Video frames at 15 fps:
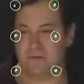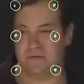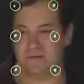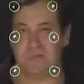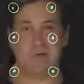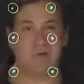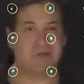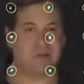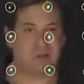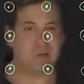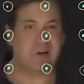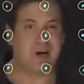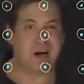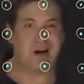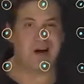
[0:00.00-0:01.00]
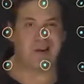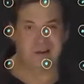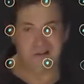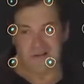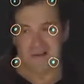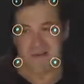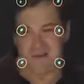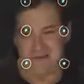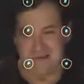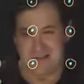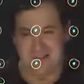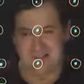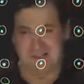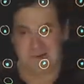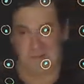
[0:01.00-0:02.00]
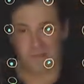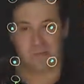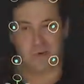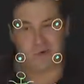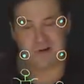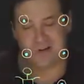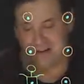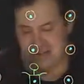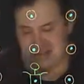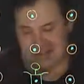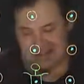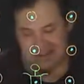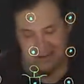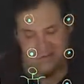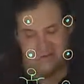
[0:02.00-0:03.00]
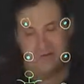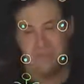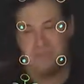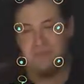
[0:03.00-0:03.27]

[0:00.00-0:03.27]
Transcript: suppose that we are this point itself.